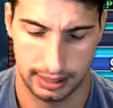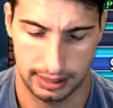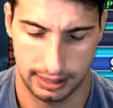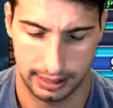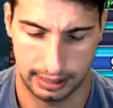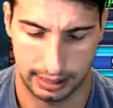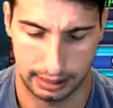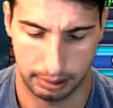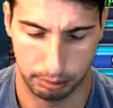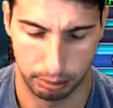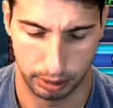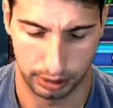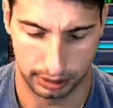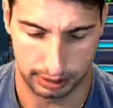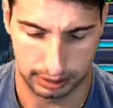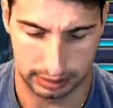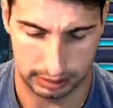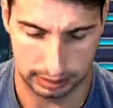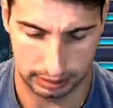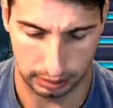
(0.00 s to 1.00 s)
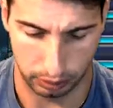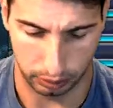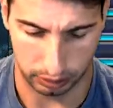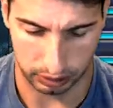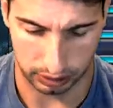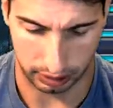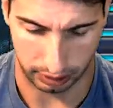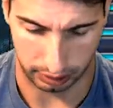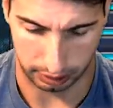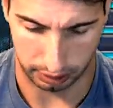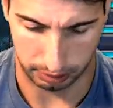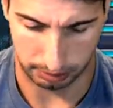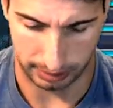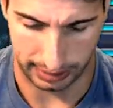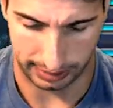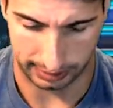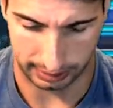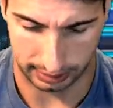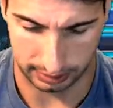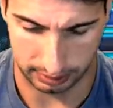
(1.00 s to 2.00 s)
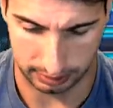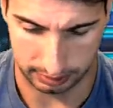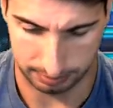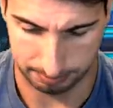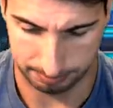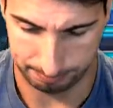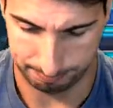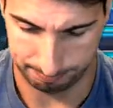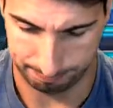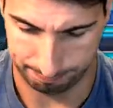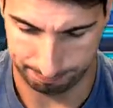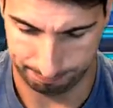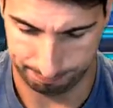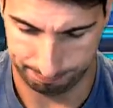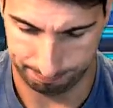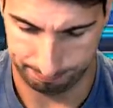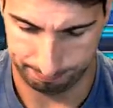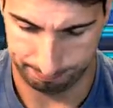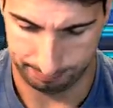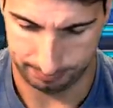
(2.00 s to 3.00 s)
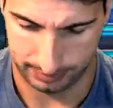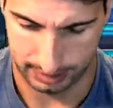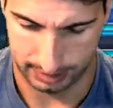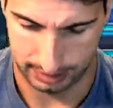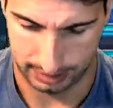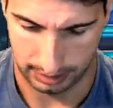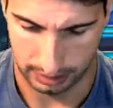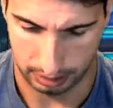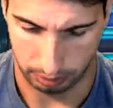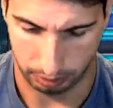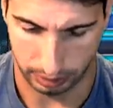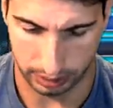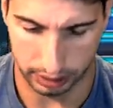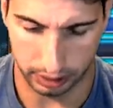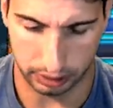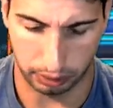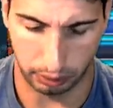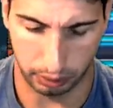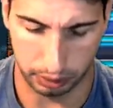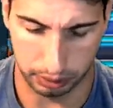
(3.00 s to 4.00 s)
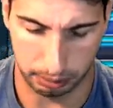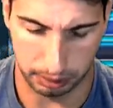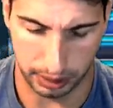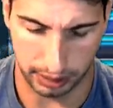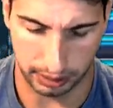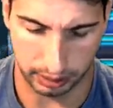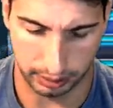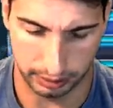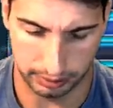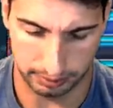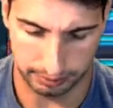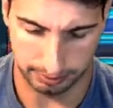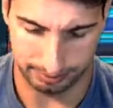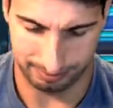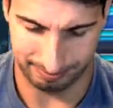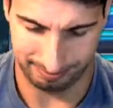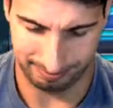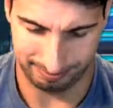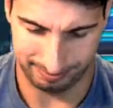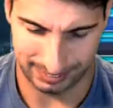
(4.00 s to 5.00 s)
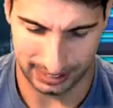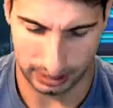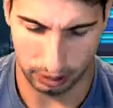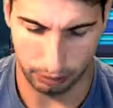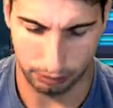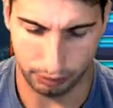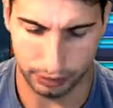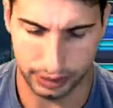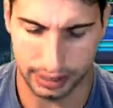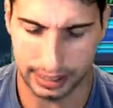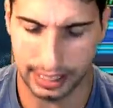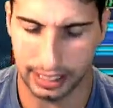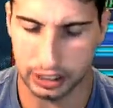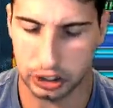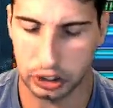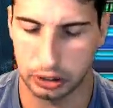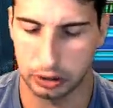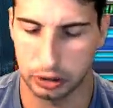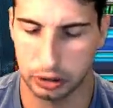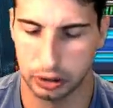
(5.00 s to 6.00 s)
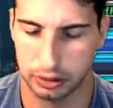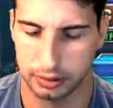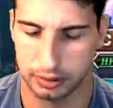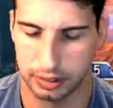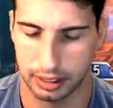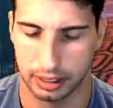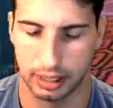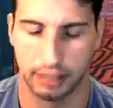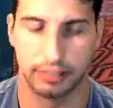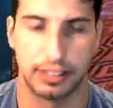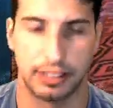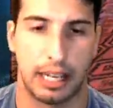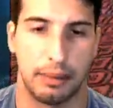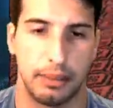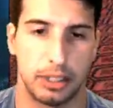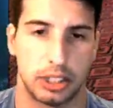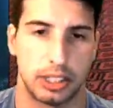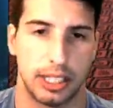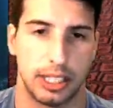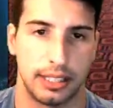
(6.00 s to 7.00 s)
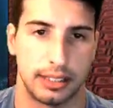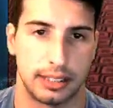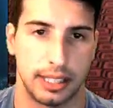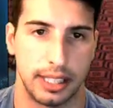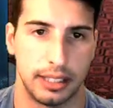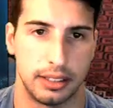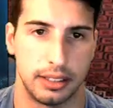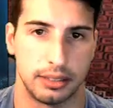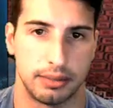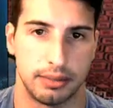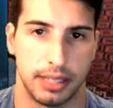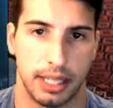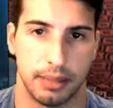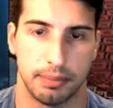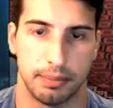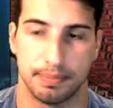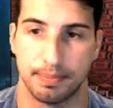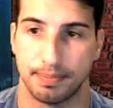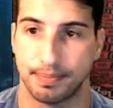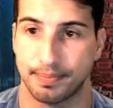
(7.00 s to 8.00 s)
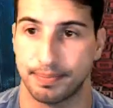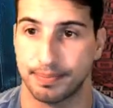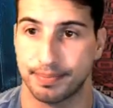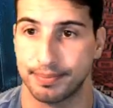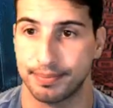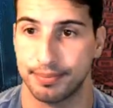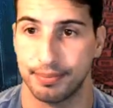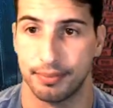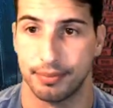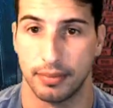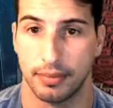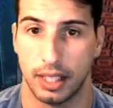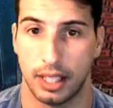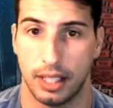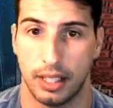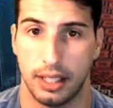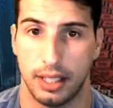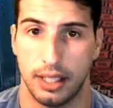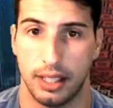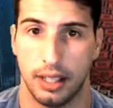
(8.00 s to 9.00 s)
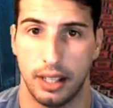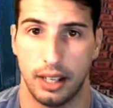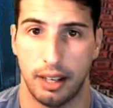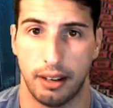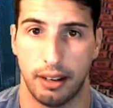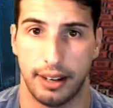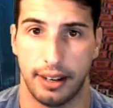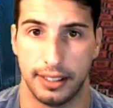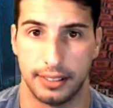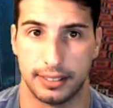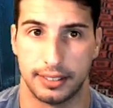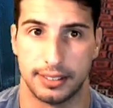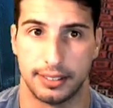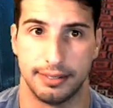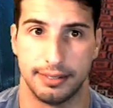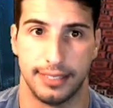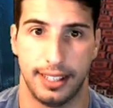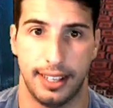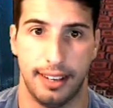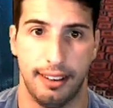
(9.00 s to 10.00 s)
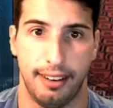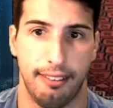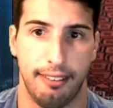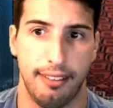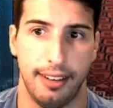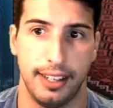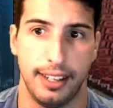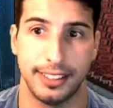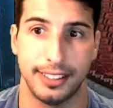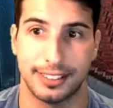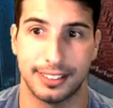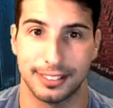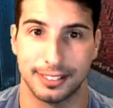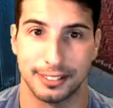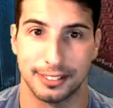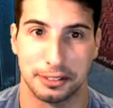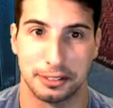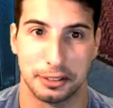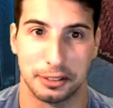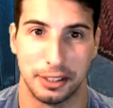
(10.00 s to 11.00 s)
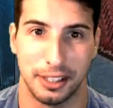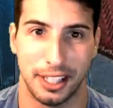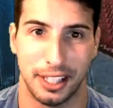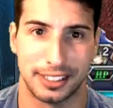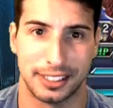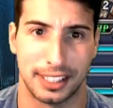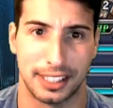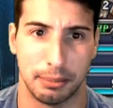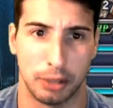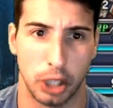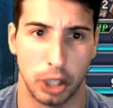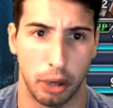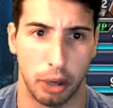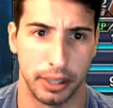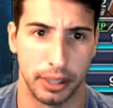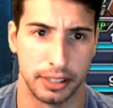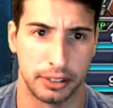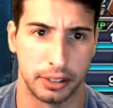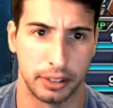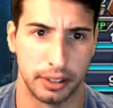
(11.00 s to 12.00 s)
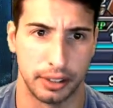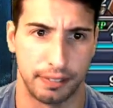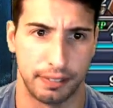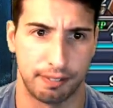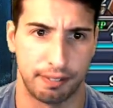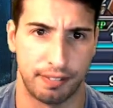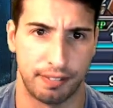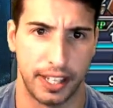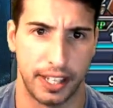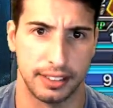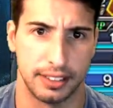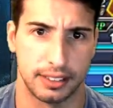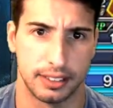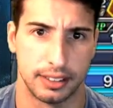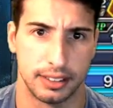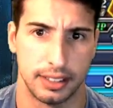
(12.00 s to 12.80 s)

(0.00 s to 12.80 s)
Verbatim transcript: And he brings these little sucker back in. We're gonna throw the buckler. And hopefully that should do enough damage that he's dead. Yeah. Alright. Alright. Let's keep going into the fight.